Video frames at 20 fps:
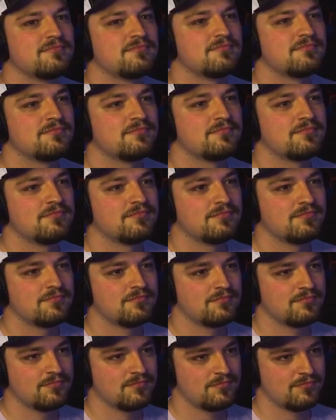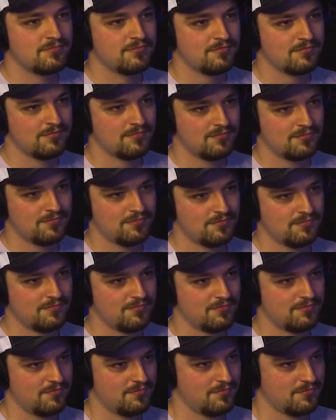
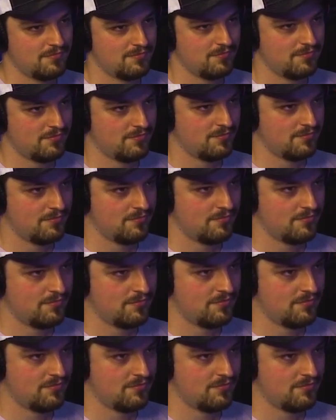(silence)